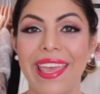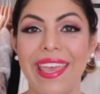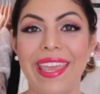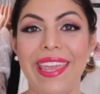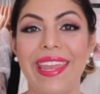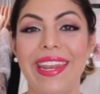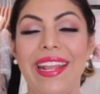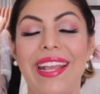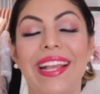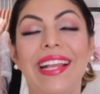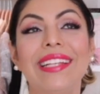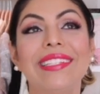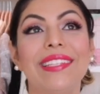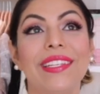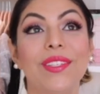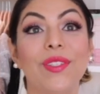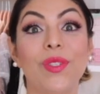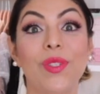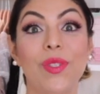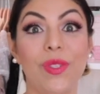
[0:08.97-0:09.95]
It
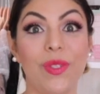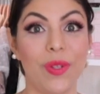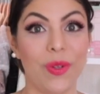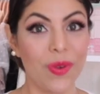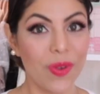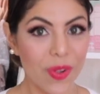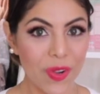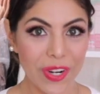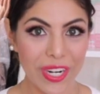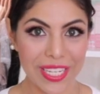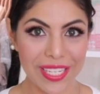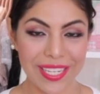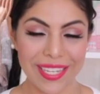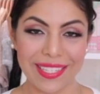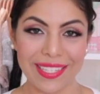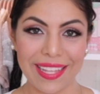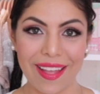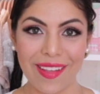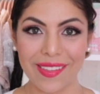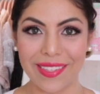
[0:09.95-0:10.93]
is so
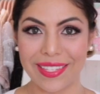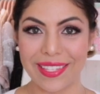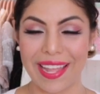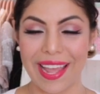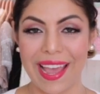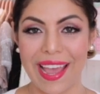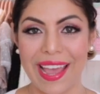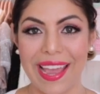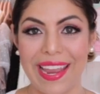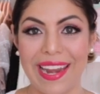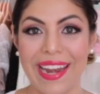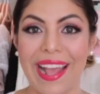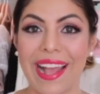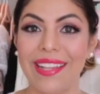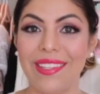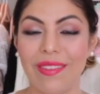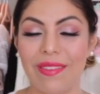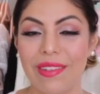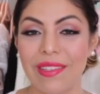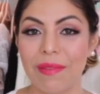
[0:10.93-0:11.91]
gorgeous outside.
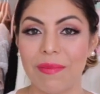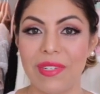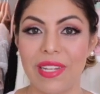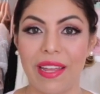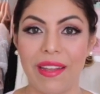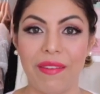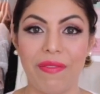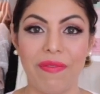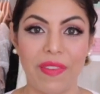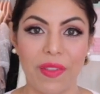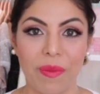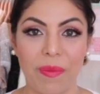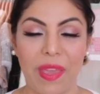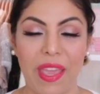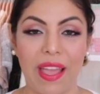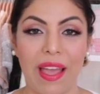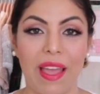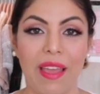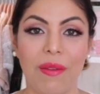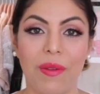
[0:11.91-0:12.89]
As soon as I'm done
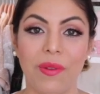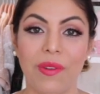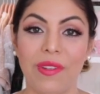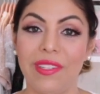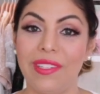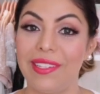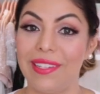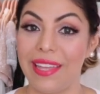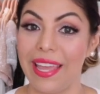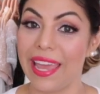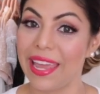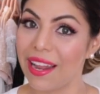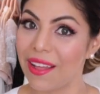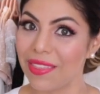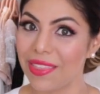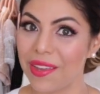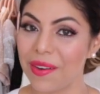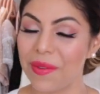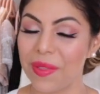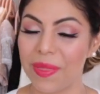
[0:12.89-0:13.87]
filming, I'm going to head
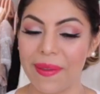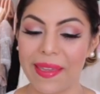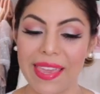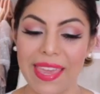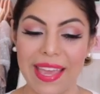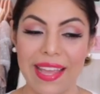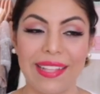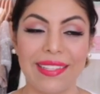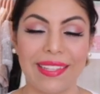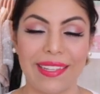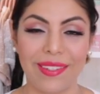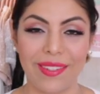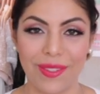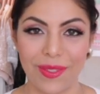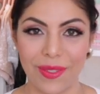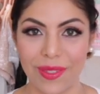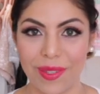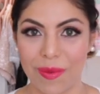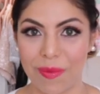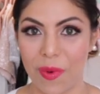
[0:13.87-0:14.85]
out there with my kids and
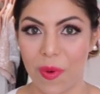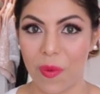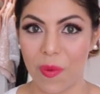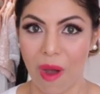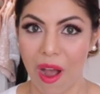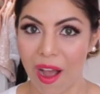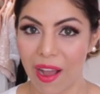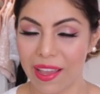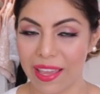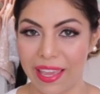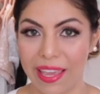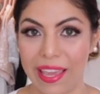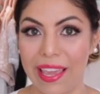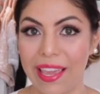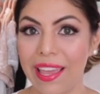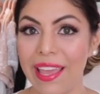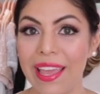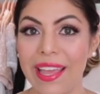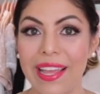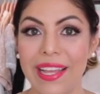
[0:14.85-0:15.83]
do some
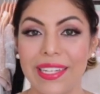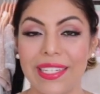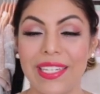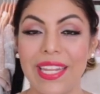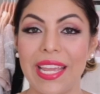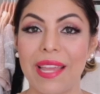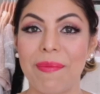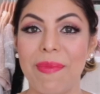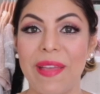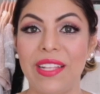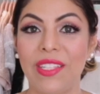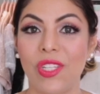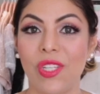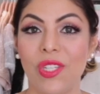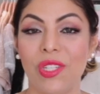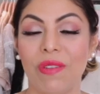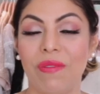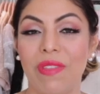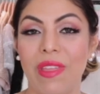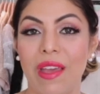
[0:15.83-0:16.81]
walking, take
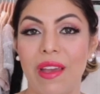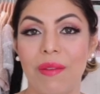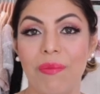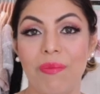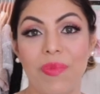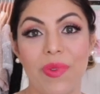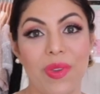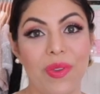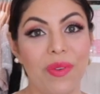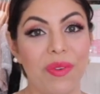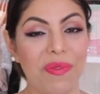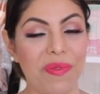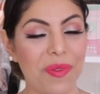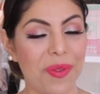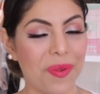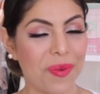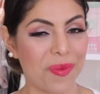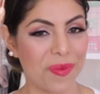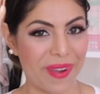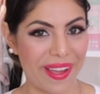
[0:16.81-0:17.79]
advantage of that
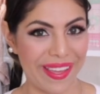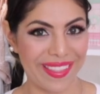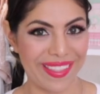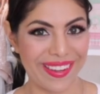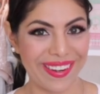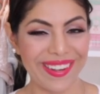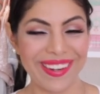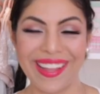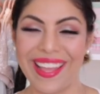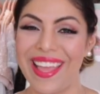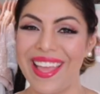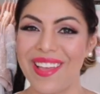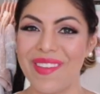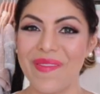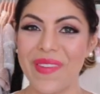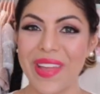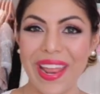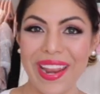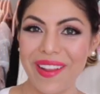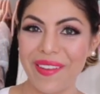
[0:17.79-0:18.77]
beautiful weather.
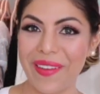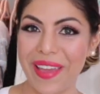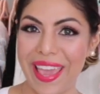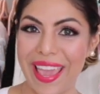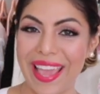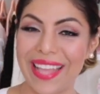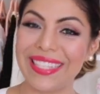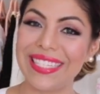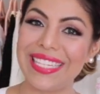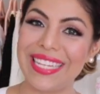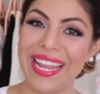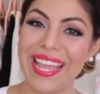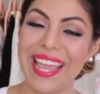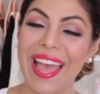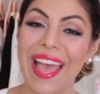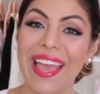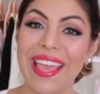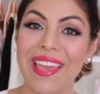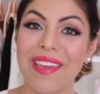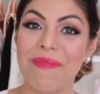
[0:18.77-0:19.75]
But anyway, today
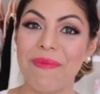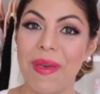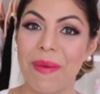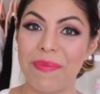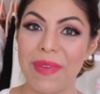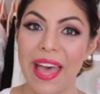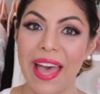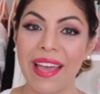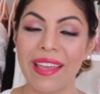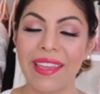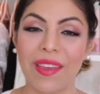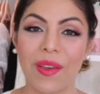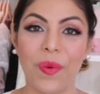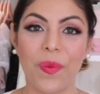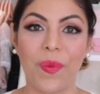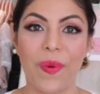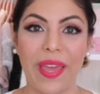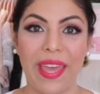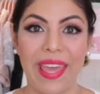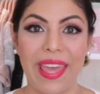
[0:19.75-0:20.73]
I am back
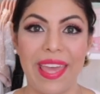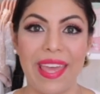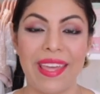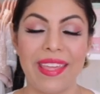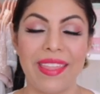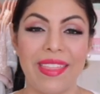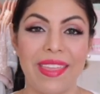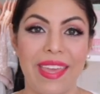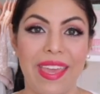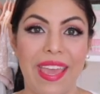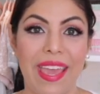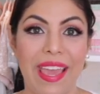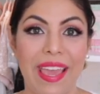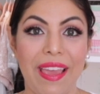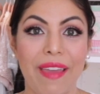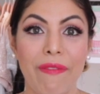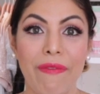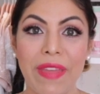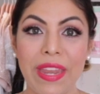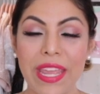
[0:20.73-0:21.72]
with
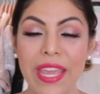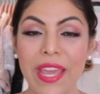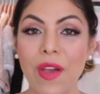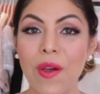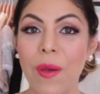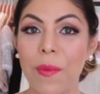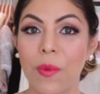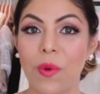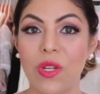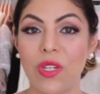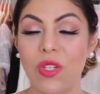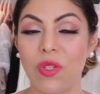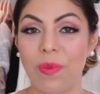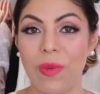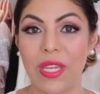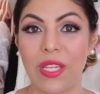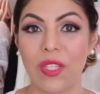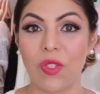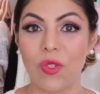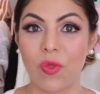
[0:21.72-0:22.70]
a video. I'm going to
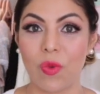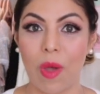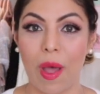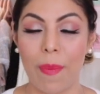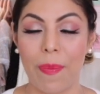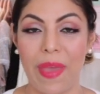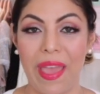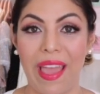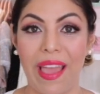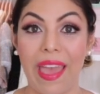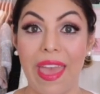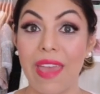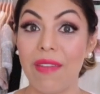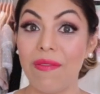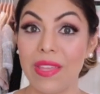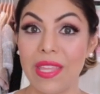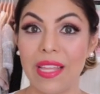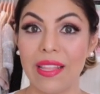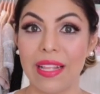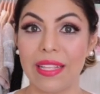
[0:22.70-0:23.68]
be swapping
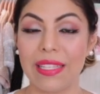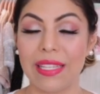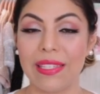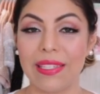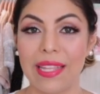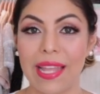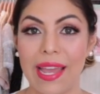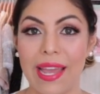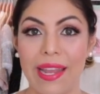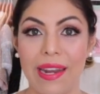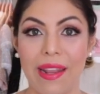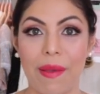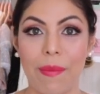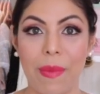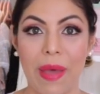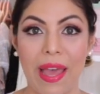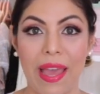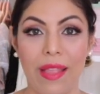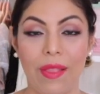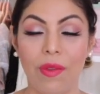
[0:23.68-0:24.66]
everything that's inside
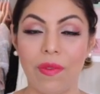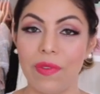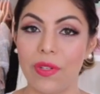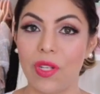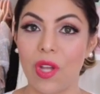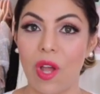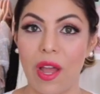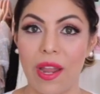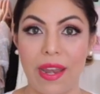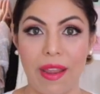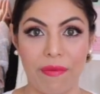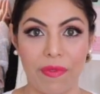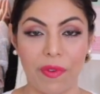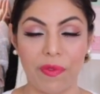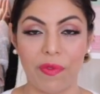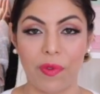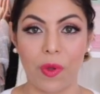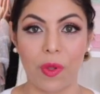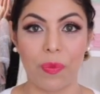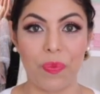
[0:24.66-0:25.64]
my Louis Vuitton
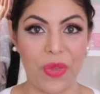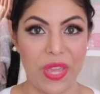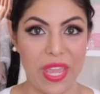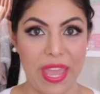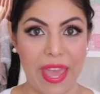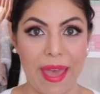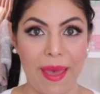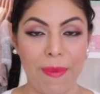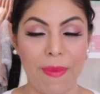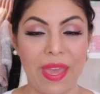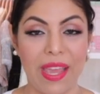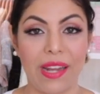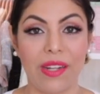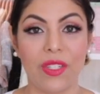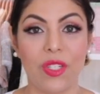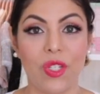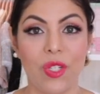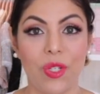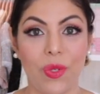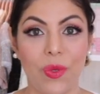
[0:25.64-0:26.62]
Neverfull PM
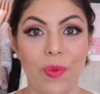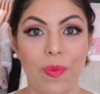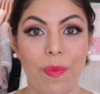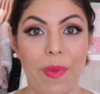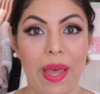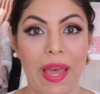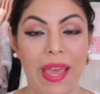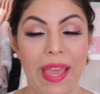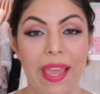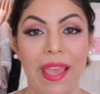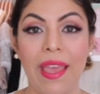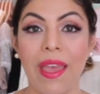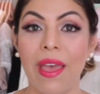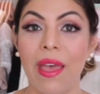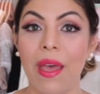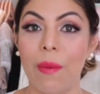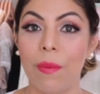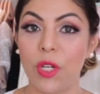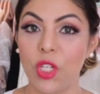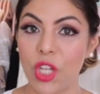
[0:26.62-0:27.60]
into my
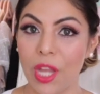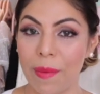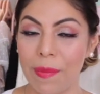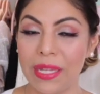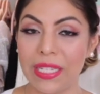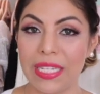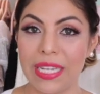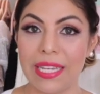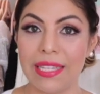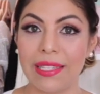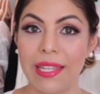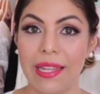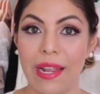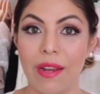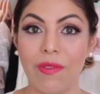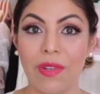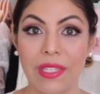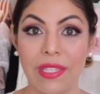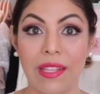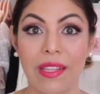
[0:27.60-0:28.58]
Pichette Matisse that
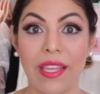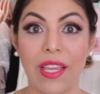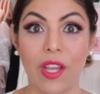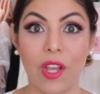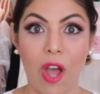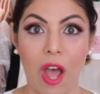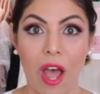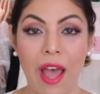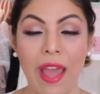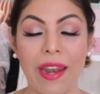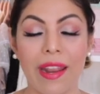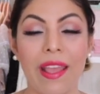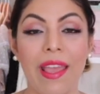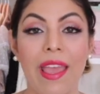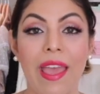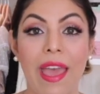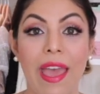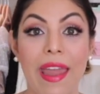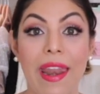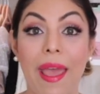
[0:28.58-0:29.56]
I recently got.
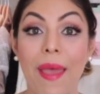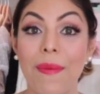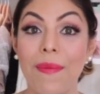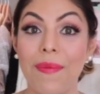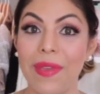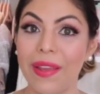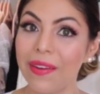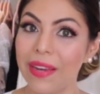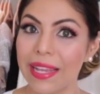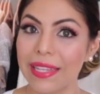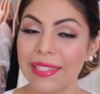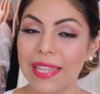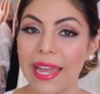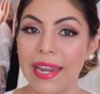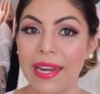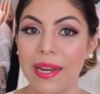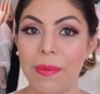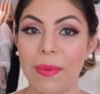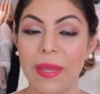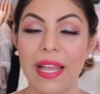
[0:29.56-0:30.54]
And I'm very
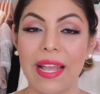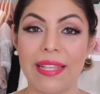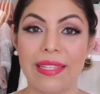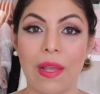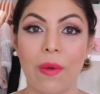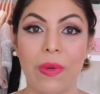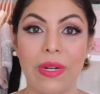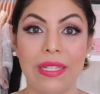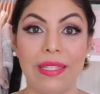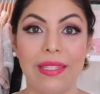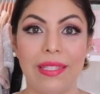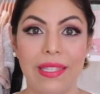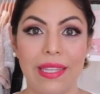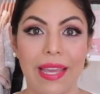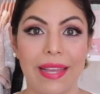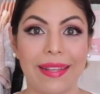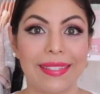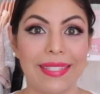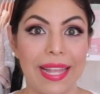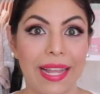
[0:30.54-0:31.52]
excited because I want to
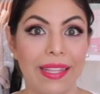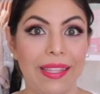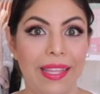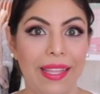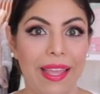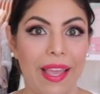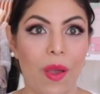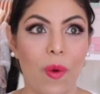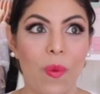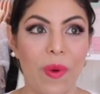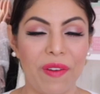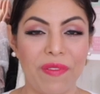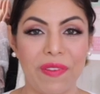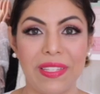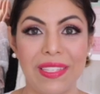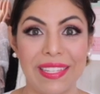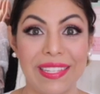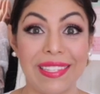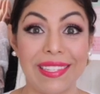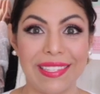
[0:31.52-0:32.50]
see exactly like what
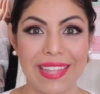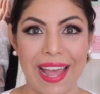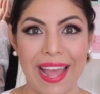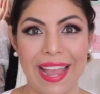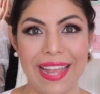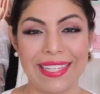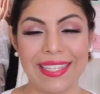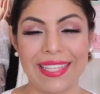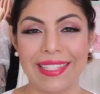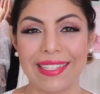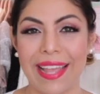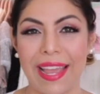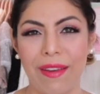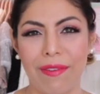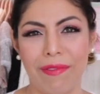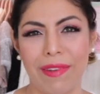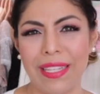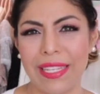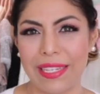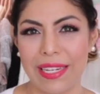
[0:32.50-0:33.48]
fits inside, since I
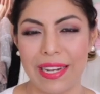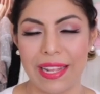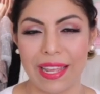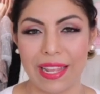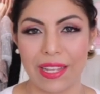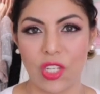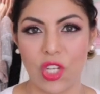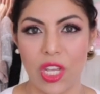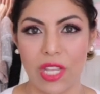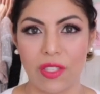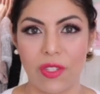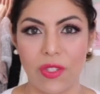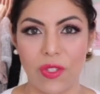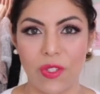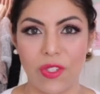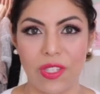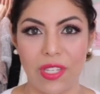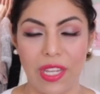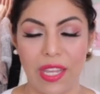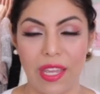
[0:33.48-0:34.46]
really didn't get a chance
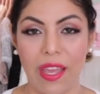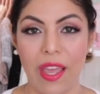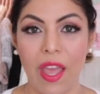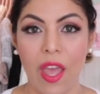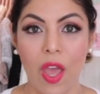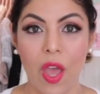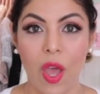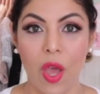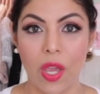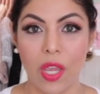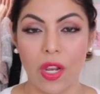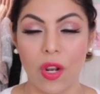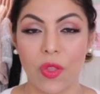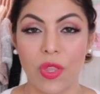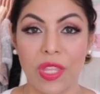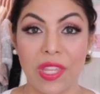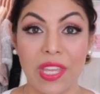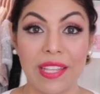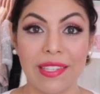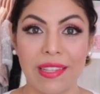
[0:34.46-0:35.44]
to see, you
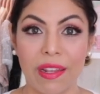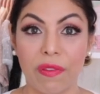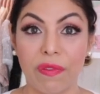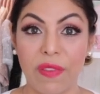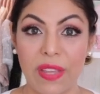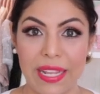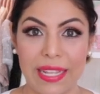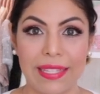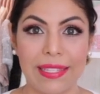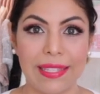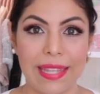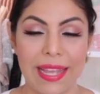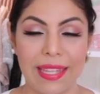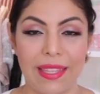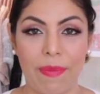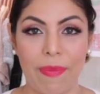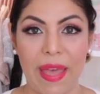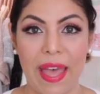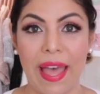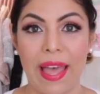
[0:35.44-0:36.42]
know, the things that fit
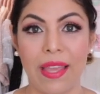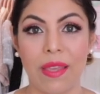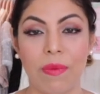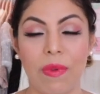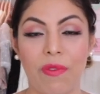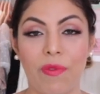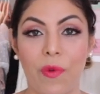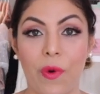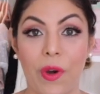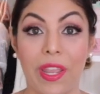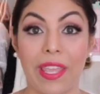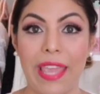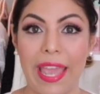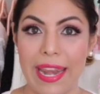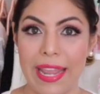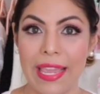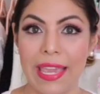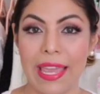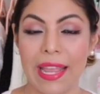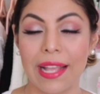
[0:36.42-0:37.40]
inside the bag before
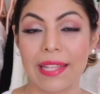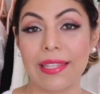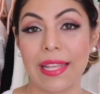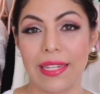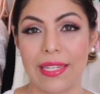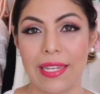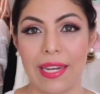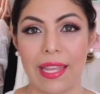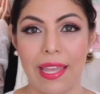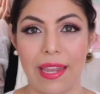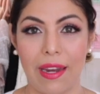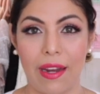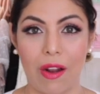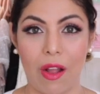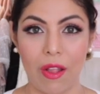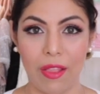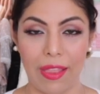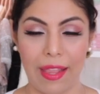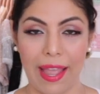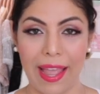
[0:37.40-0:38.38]
getting it, because I did get it
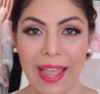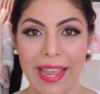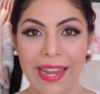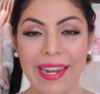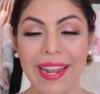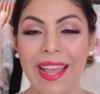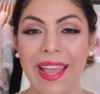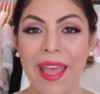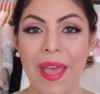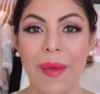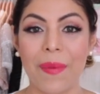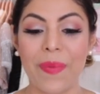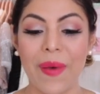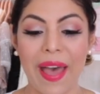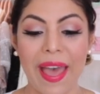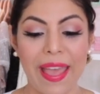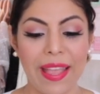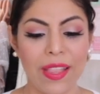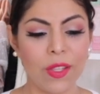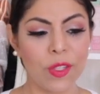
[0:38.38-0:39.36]
online.
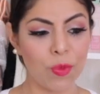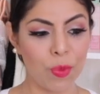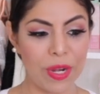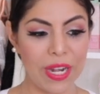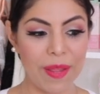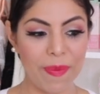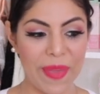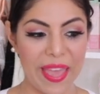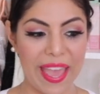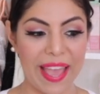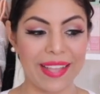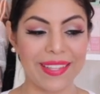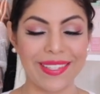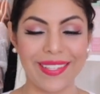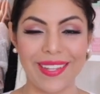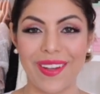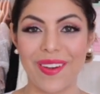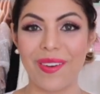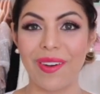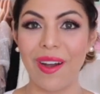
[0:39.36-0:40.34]
But it looks pretty big,
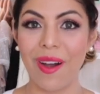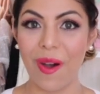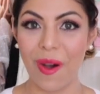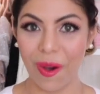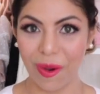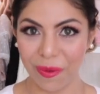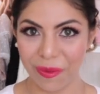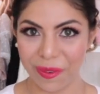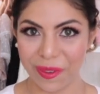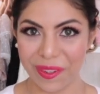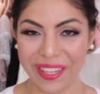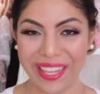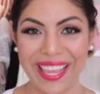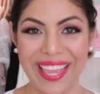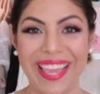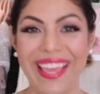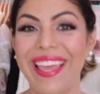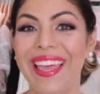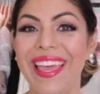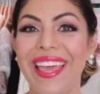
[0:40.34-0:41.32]
so
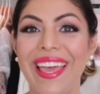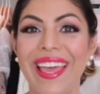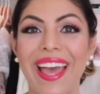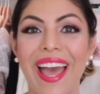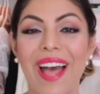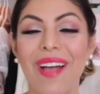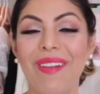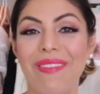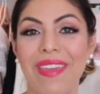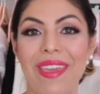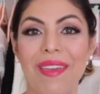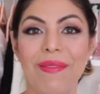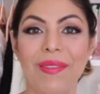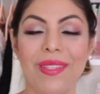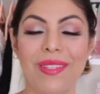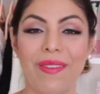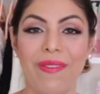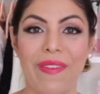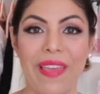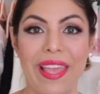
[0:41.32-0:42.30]
hopefully I'll be
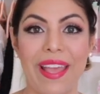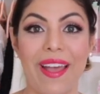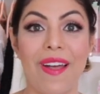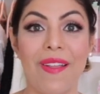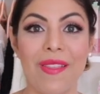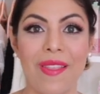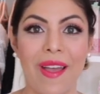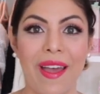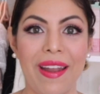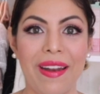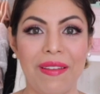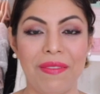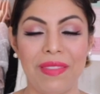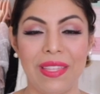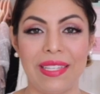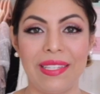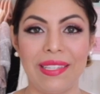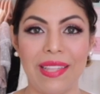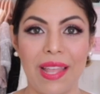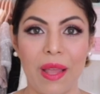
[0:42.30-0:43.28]
able to fit a lot of
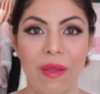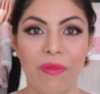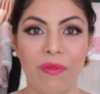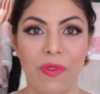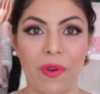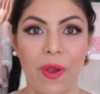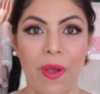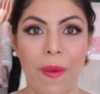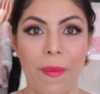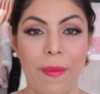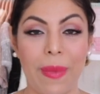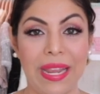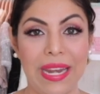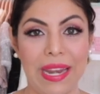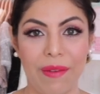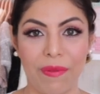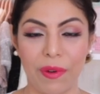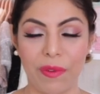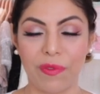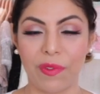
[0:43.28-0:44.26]
the stuff from my
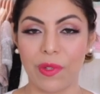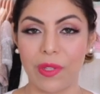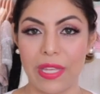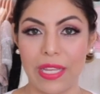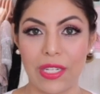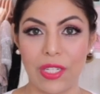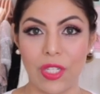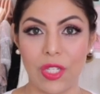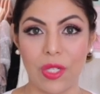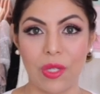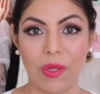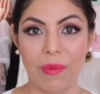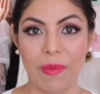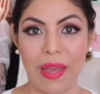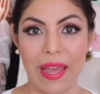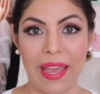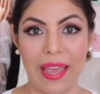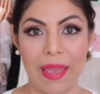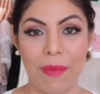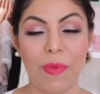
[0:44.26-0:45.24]
Neverfull into
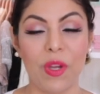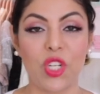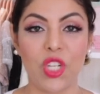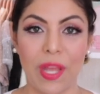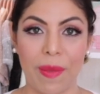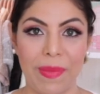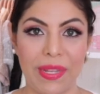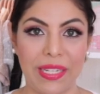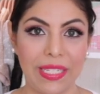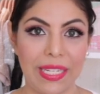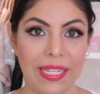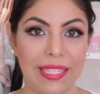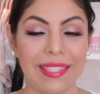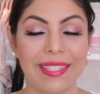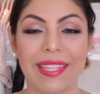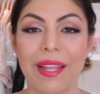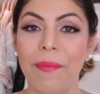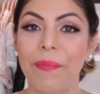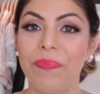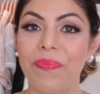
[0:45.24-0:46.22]
my Pichette
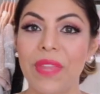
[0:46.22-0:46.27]
Matisse.